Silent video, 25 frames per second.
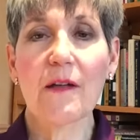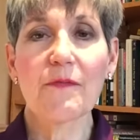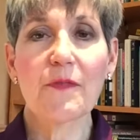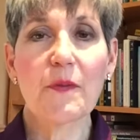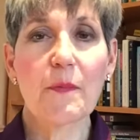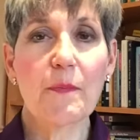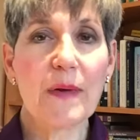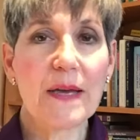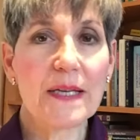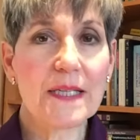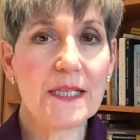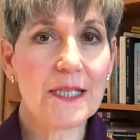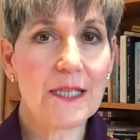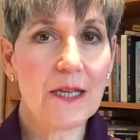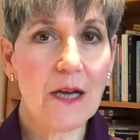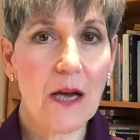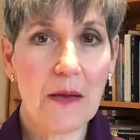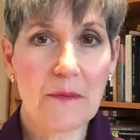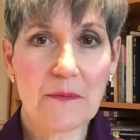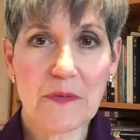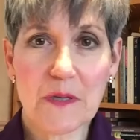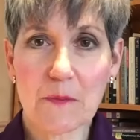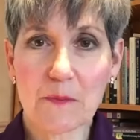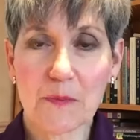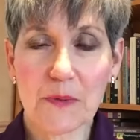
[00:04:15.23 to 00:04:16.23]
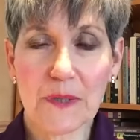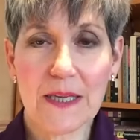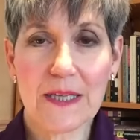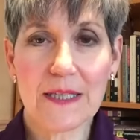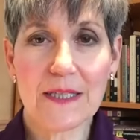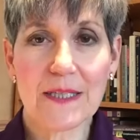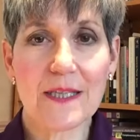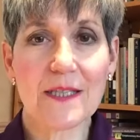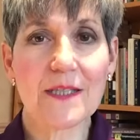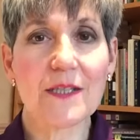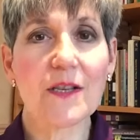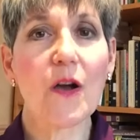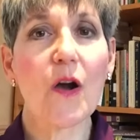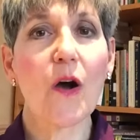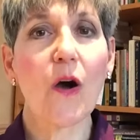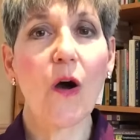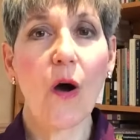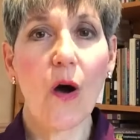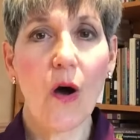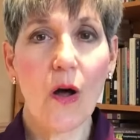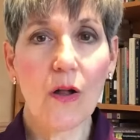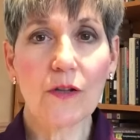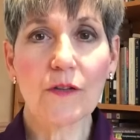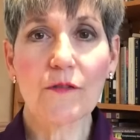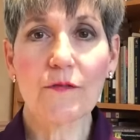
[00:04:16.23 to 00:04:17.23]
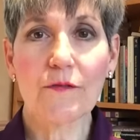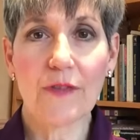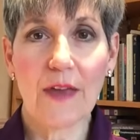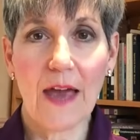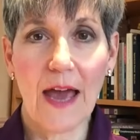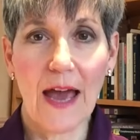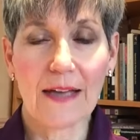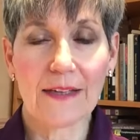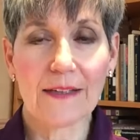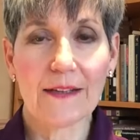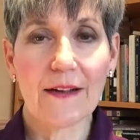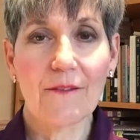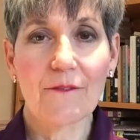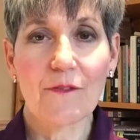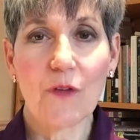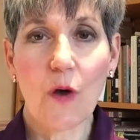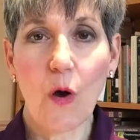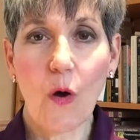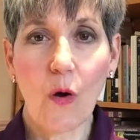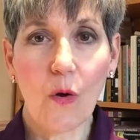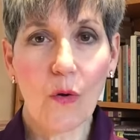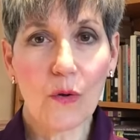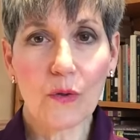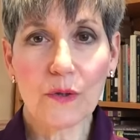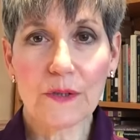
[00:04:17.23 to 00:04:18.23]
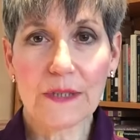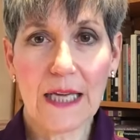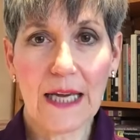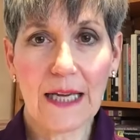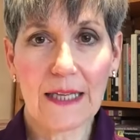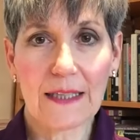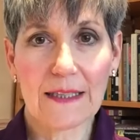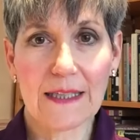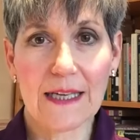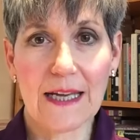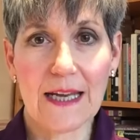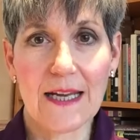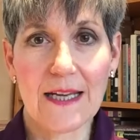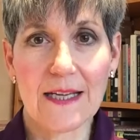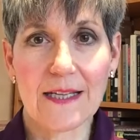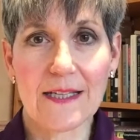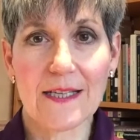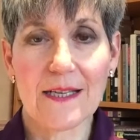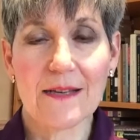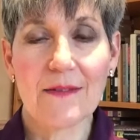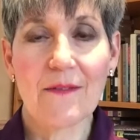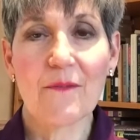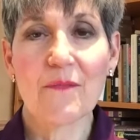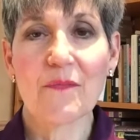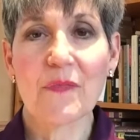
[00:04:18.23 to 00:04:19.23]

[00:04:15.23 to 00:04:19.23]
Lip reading: the best times and places, all of that, the whole techniques,